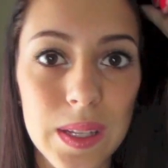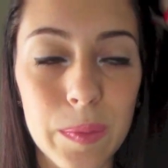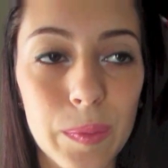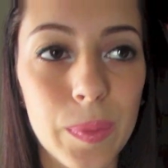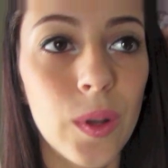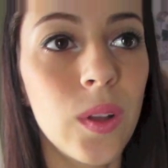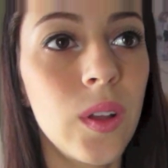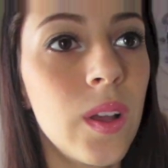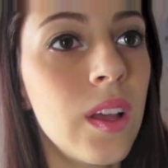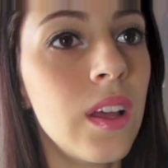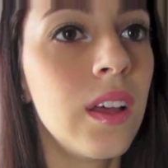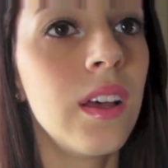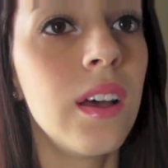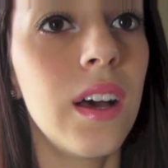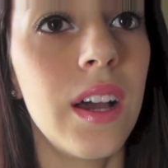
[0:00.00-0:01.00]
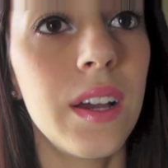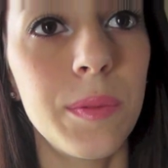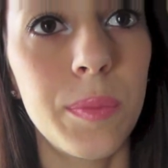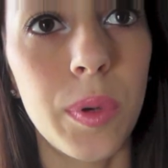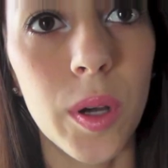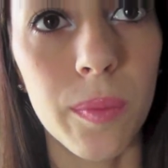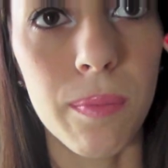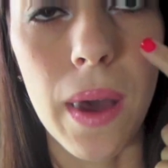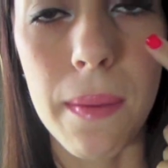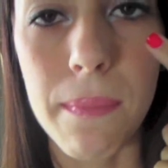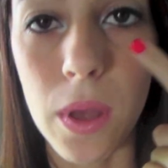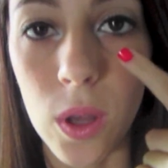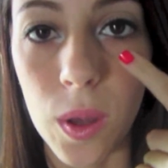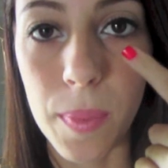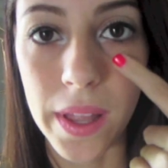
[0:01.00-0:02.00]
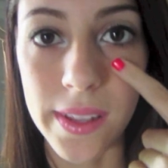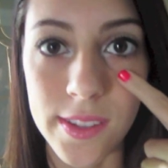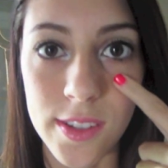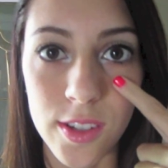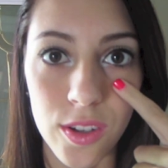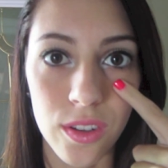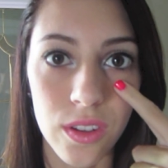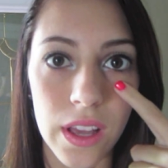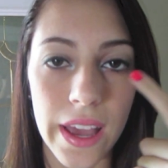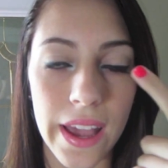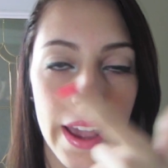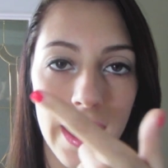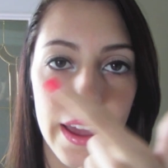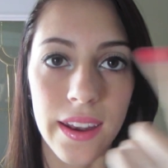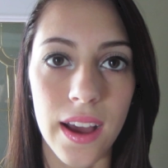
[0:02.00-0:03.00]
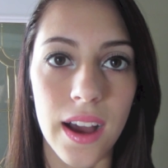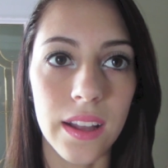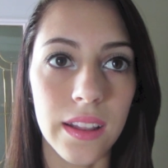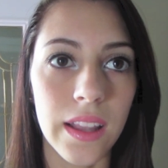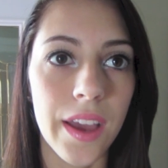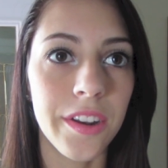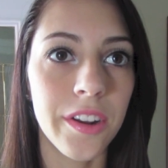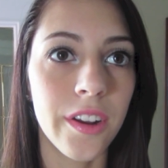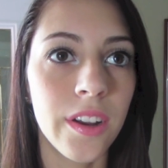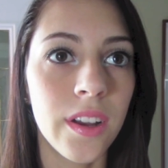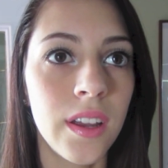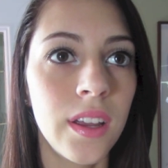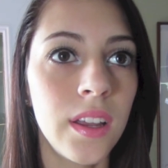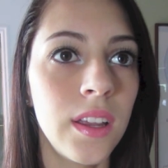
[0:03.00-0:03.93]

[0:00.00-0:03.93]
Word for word: simple. Yeah. I put my milk pencil yeah, and eyeliner,